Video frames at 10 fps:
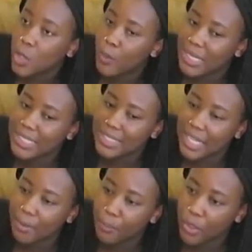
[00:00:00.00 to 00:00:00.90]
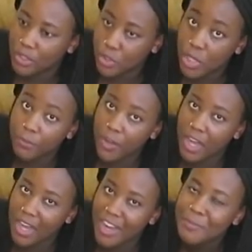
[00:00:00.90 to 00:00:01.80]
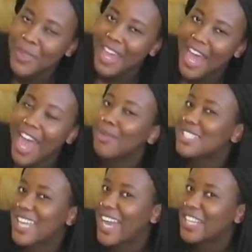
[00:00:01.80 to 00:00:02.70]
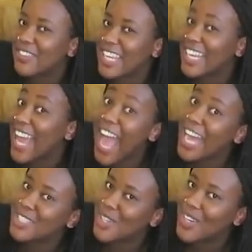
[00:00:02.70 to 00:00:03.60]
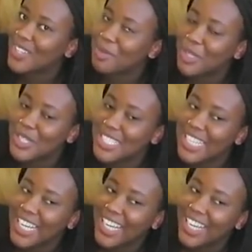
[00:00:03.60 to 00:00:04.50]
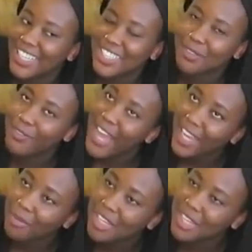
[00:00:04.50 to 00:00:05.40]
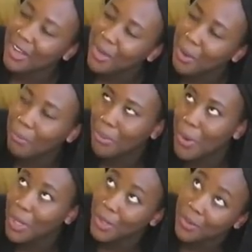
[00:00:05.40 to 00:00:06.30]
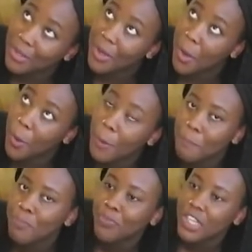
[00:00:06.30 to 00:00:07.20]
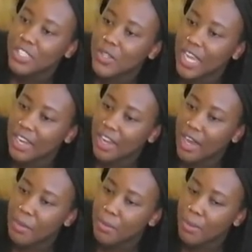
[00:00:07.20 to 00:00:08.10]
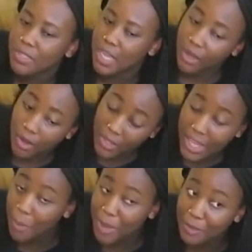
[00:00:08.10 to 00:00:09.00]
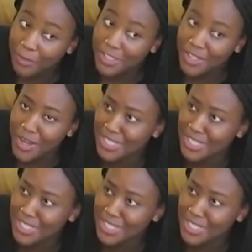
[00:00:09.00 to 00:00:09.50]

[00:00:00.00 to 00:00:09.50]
So my sister booked a trip for her. I was kind of like an add-on because she invited me. I was like, oh, I'm broke, I don't want to go. So then my mom was like, oh, okay, I'll pay for you to go.